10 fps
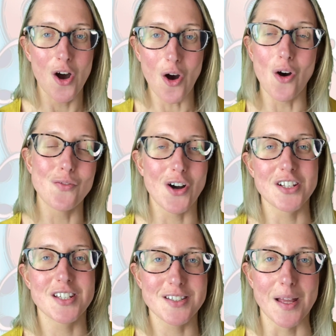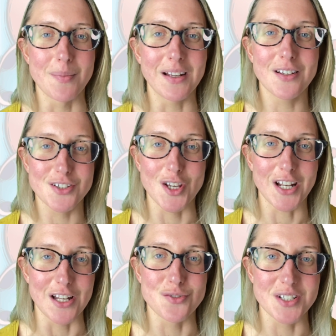of our systemic
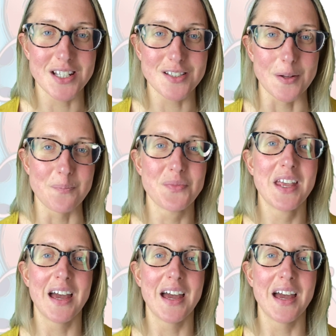circulatory system